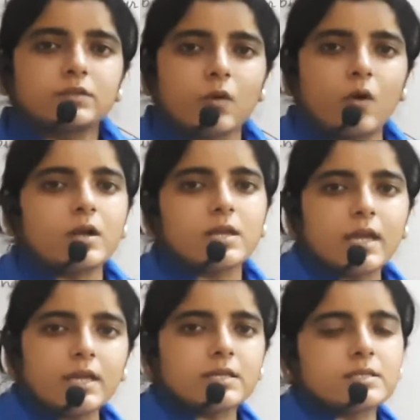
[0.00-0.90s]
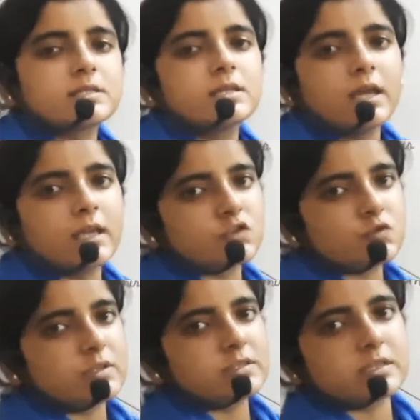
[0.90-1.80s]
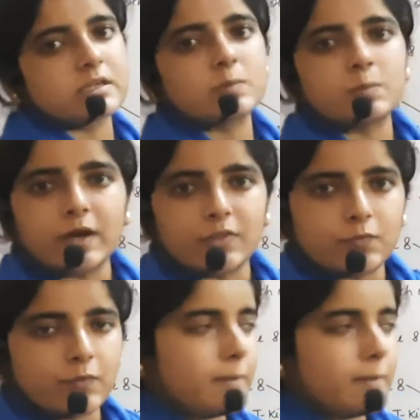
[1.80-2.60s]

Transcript: called as extrinsic pathway.